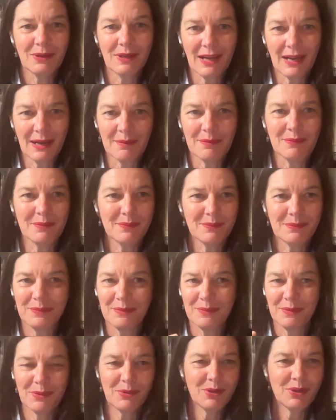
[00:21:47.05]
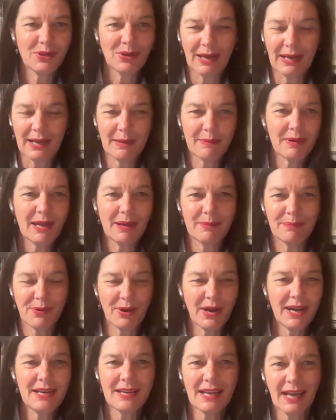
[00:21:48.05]
our
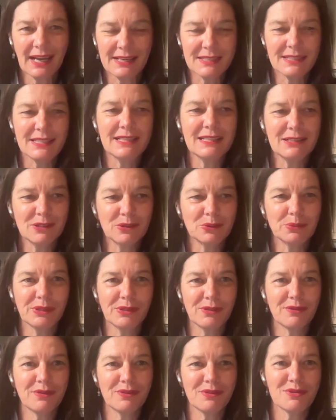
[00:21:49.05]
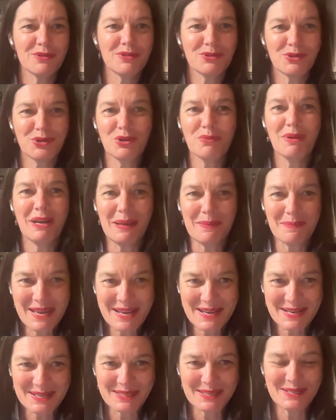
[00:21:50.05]
brain can't deal with too many
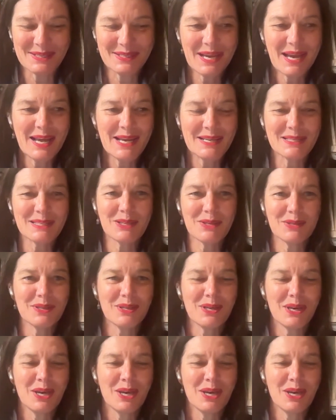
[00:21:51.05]
meetings in a day. So